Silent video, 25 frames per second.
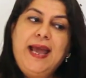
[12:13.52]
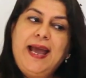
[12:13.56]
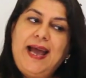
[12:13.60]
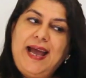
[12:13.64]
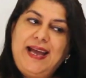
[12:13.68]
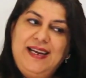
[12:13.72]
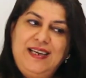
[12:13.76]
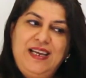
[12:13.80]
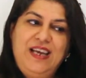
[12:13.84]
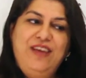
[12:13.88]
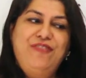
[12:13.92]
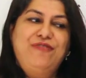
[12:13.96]

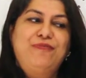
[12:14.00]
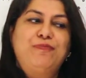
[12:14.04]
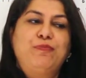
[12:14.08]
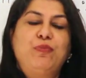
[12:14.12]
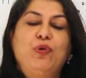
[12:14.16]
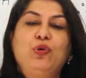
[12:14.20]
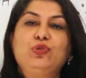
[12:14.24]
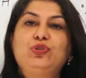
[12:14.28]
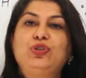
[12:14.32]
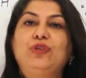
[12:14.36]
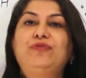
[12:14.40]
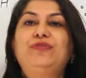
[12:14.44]
And if
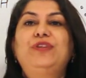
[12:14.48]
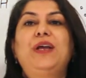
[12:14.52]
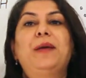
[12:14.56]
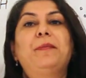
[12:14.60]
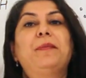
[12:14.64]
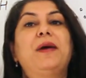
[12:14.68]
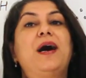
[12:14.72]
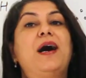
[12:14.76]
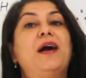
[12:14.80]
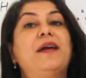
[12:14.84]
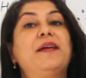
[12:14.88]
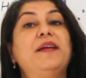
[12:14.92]
both of
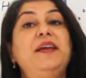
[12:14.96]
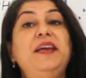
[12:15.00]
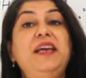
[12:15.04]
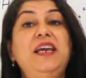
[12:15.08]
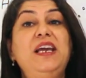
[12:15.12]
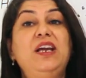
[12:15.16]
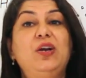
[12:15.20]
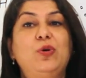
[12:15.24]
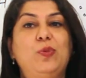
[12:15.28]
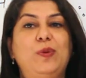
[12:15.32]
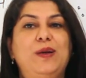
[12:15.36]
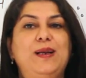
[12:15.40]
them are
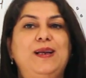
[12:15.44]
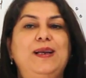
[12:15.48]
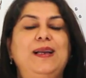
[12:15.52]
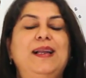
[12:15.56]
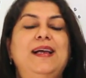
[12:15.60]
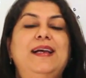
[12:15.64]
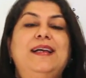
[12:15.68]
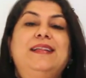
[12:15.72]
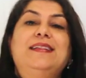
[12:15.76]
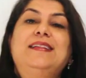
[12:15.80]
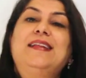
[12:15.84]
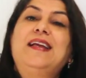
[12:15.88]
equal,
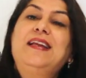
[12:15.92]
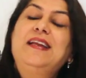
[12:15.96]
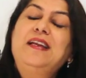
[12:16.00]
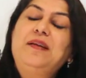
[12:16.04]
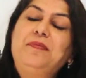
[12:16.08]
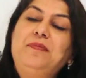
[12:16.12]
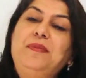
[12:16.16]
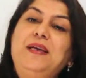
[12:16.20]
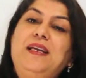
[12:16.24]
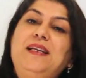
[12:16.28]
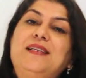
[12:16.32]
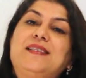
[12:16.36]
then
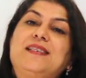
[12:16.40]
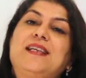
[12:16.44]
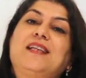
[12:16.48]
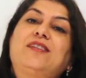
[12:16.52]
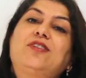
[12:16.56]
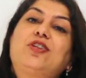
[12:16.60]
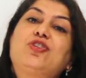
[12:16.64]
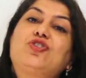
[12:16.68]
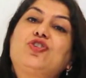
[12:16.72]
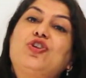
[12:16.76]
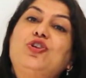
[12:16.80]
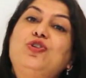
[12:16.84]
it means
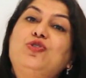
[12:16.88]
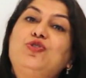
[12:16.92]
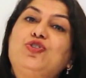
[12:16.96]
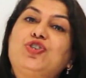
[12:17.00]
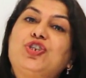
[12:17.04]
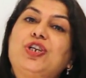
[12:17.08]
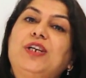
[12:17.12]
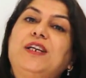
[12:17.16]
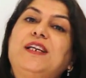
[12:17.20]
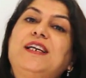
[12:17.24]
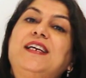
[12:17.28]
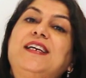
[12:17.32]
that the
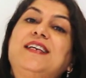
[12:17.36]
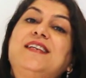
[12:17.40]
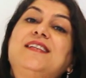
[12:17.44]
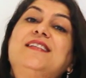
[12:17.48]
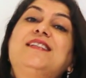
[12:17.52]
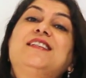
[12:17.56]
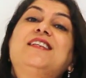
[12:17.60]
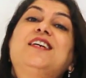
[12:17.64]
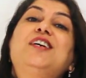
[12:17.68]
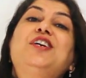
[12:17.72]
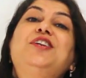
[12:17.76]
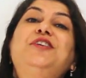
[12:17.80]
solution
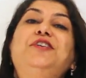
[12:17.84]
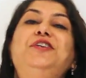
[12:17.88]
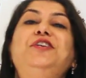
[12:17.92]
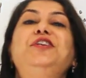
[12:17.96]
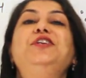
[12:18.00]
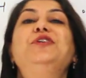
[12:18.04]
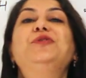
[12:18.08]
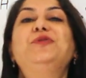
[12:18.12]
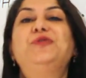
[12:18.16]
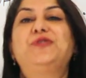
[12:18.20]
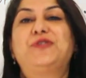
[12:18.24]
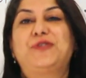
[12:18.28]
is
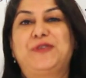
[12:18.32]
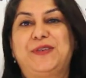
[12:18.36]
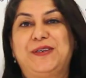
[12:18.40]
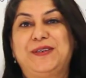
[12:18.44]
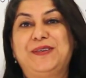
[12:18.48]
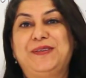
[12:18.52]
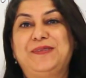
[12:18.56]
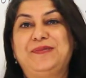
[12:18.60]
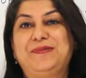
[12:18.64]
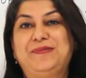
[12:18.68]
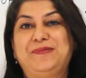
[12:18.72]
neutral.